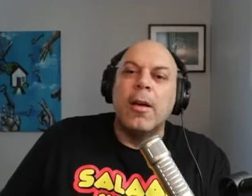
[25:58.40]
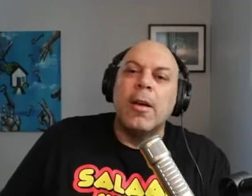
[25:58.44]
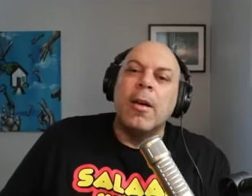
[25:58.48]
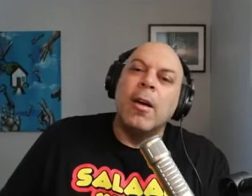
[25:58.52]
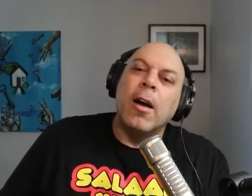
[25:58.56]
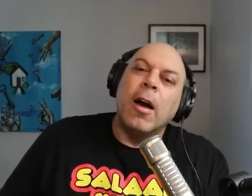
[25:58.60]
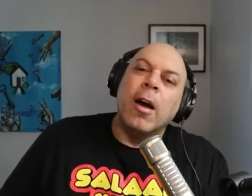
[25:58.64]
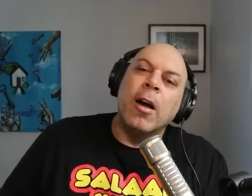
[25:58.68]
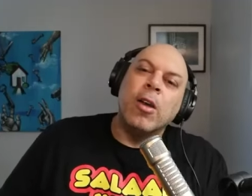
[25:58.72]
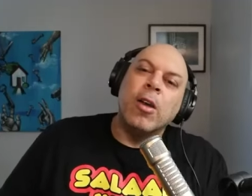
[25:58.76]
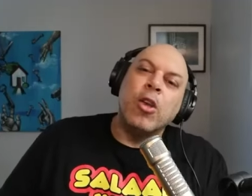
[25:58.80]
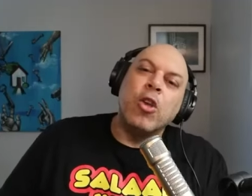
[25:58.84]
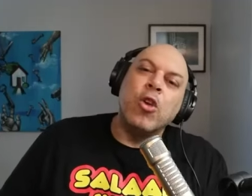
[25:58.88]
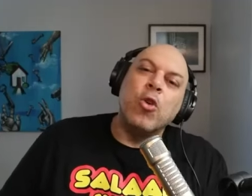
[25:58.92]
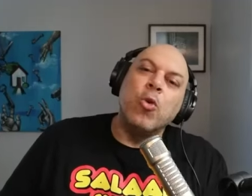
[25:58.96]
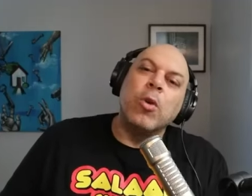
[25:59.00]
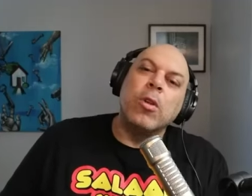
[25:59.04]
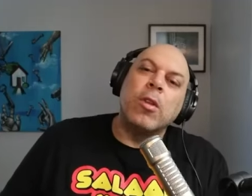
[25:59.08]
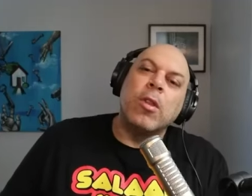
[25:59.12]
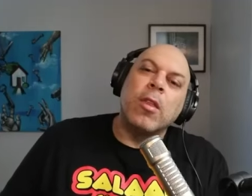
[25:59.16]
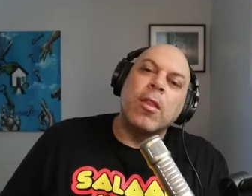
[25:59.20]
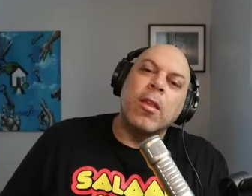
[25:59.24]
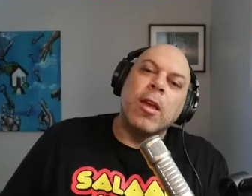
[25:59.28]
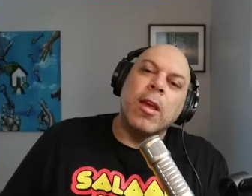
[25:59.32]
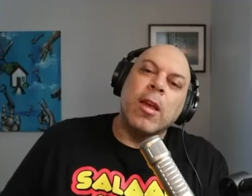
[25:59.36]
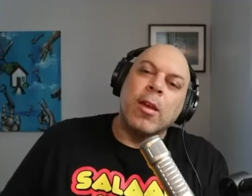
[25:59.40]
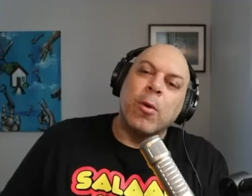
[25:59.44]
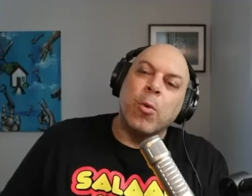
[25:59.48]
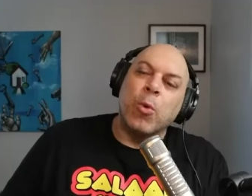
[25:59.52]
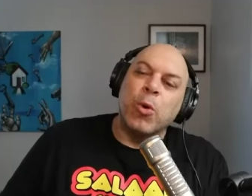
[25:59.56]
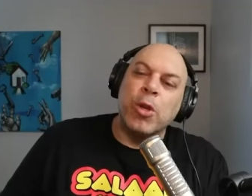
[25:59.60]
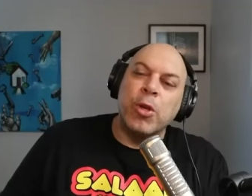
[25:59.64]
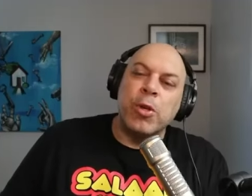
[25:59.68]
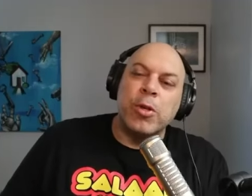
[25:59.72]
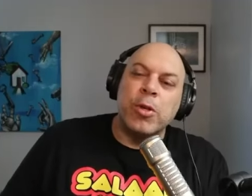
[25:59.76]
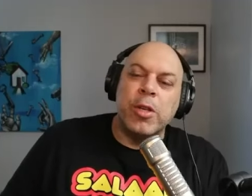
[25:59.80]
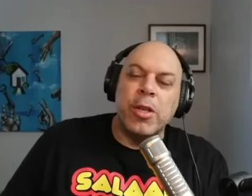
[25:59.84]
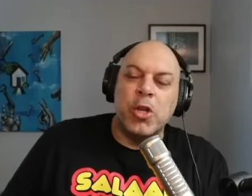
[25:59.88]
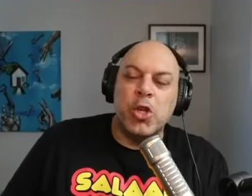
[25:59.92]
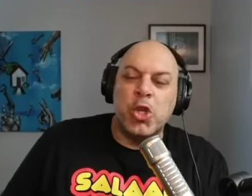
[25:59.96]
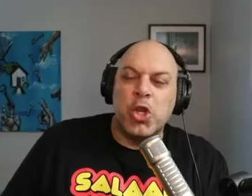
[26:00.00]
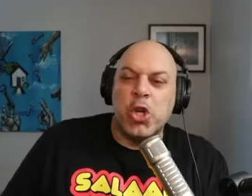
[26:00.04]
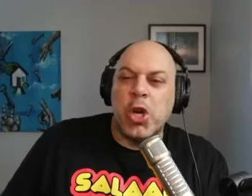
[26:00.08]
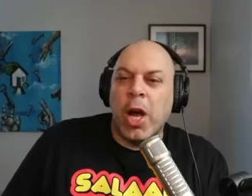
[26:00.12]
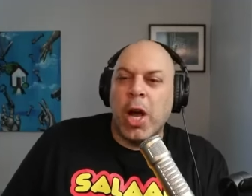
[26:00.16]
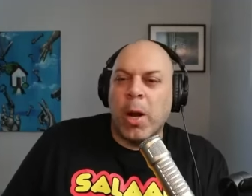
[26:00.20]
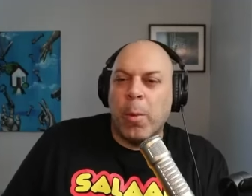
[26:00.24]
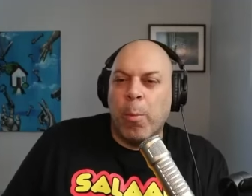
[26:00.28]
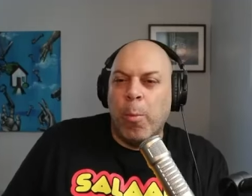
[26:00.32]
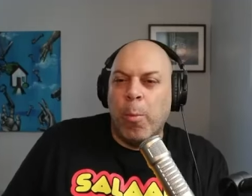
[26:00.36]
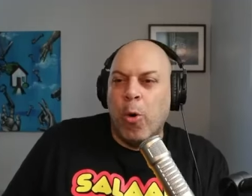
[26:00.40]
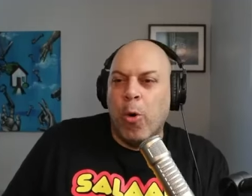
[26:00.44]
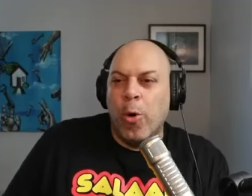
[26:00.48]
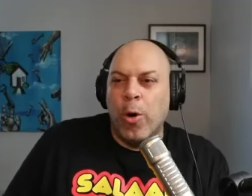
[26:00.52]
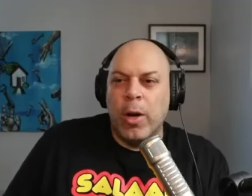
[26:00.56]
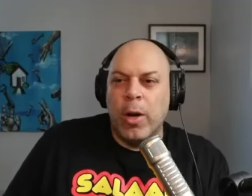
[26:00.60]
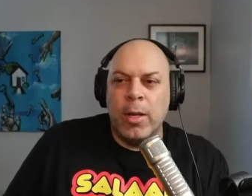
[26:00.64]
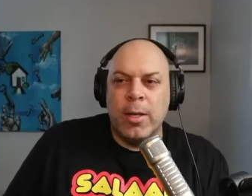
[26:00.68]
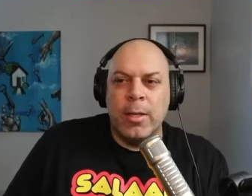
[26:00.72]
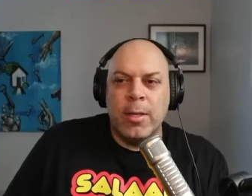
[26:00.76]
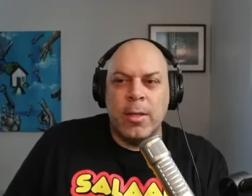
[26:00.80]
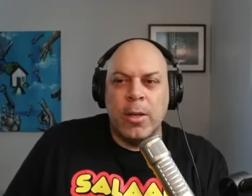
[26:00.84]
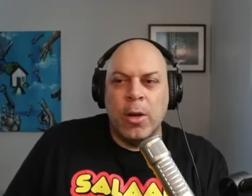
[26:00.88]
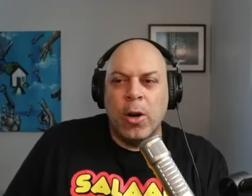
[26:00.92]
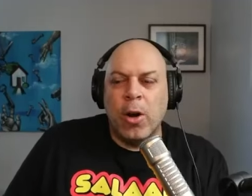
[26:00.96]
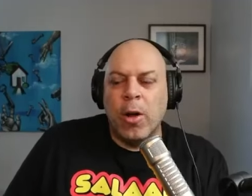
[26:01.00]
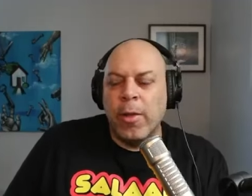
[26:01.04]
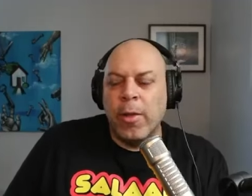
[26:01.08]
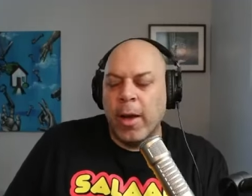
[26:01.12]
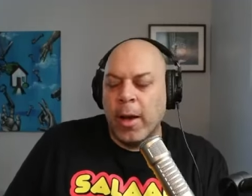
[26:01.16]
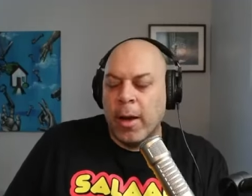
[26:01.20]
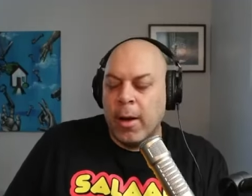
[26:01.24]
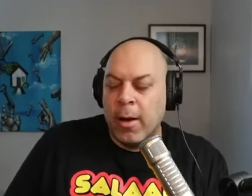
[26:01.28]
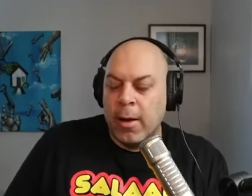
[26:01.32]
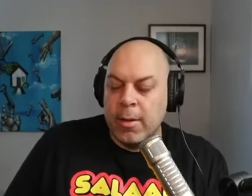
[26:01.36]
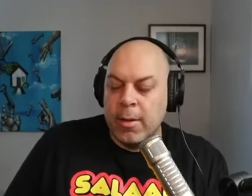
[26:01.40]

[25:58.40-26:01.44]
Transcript: uh, you would think when you see checkpoints and all that kind of